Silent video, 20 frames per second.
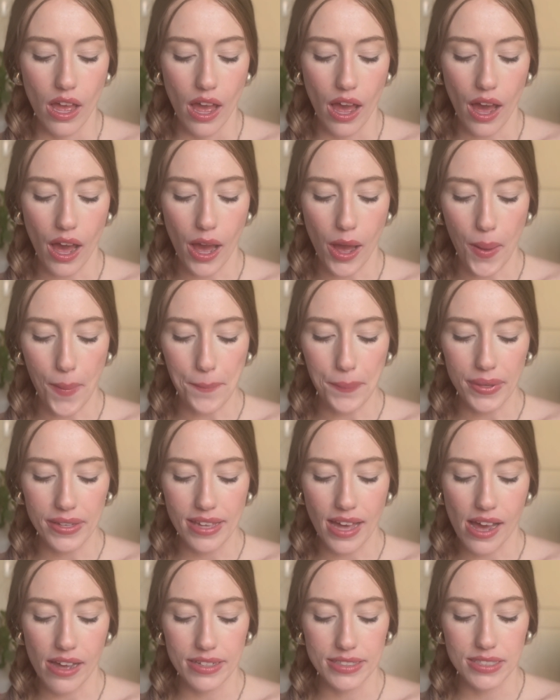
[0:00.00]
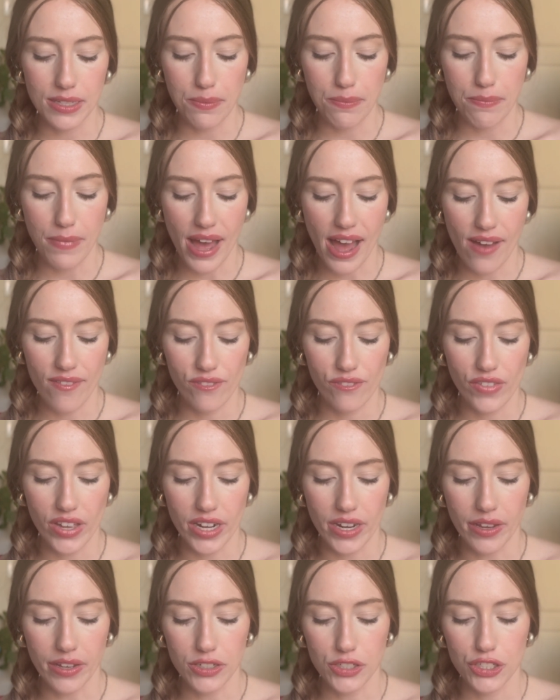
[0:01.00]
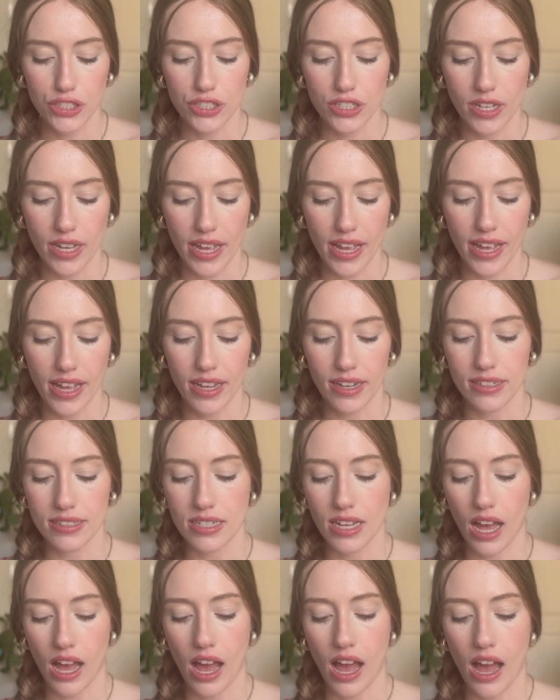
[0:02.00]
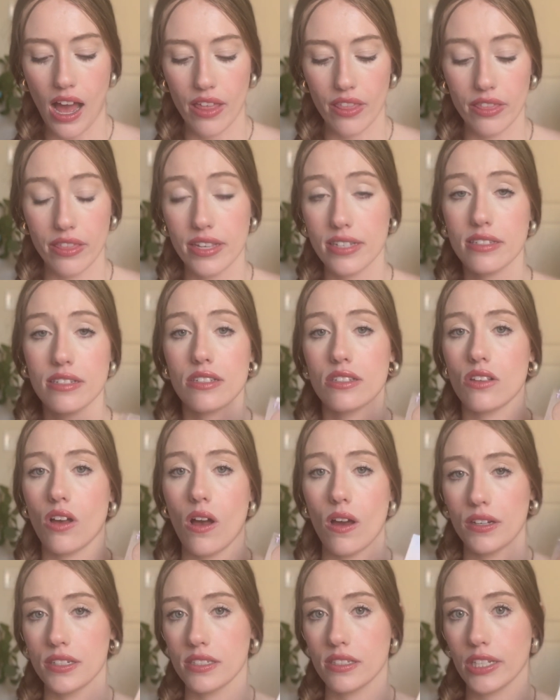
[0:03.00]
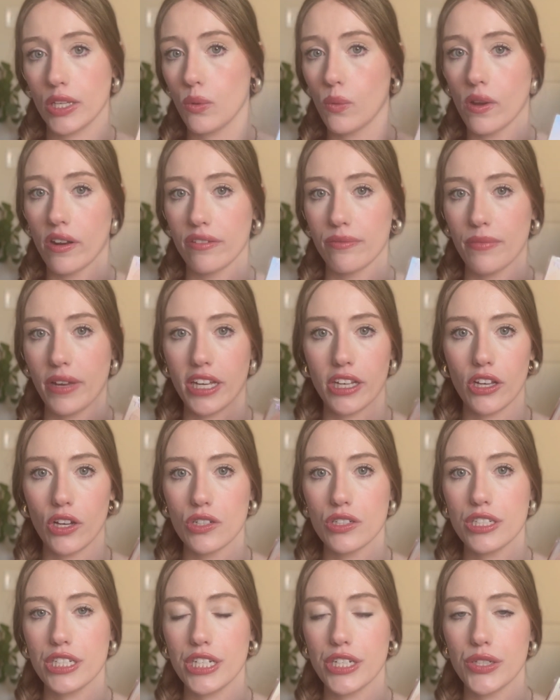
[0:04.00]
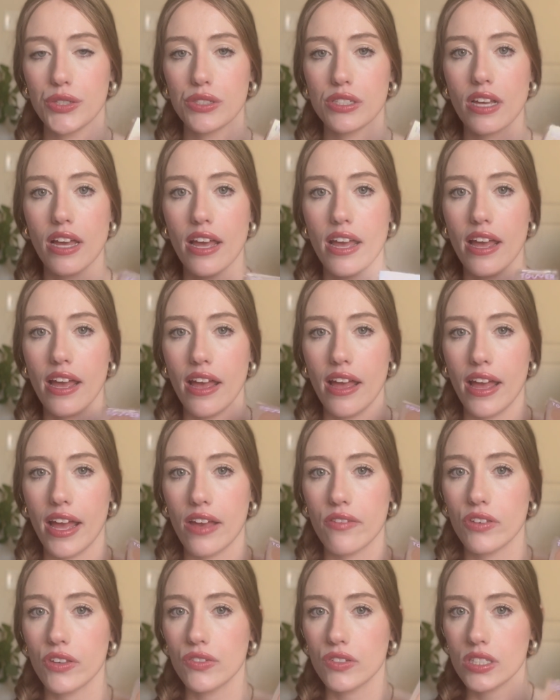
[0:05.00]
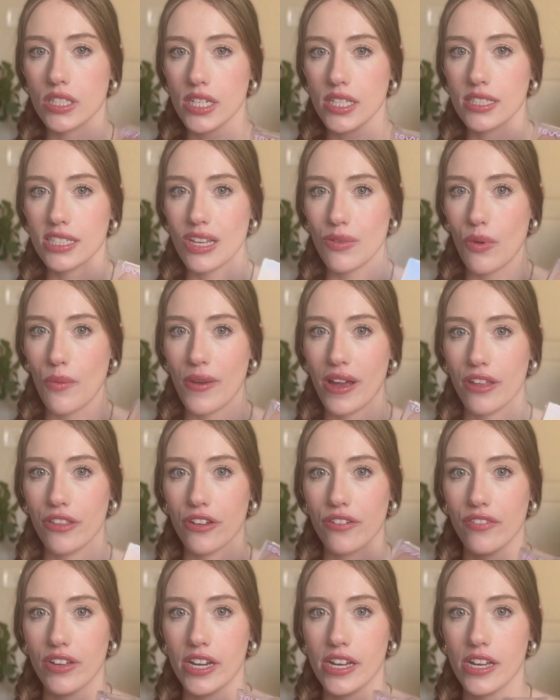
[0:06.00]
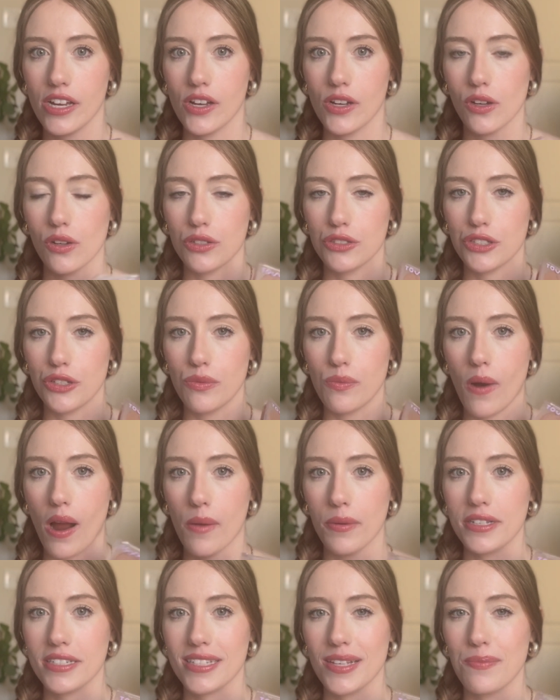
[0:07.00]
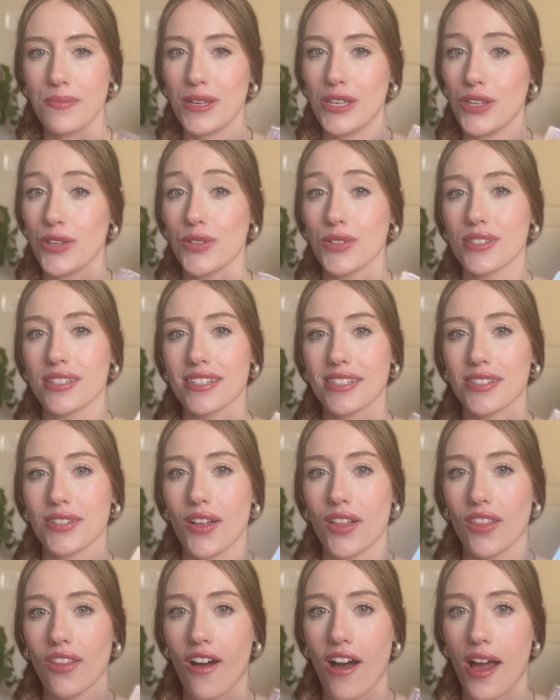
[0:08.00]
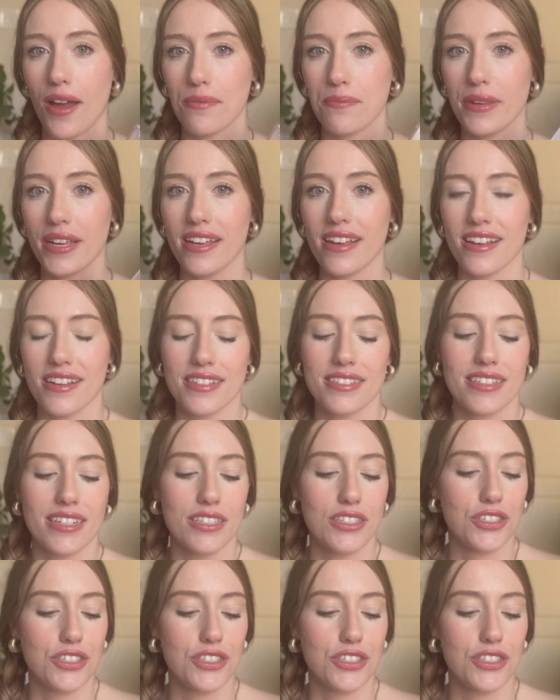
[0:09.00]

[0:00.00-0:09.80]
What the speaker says: but yeah, it's a matte finish, and this is honestly one of my go-tos. If you've seen some of my other videos, you've probably seen me use this a lot because it's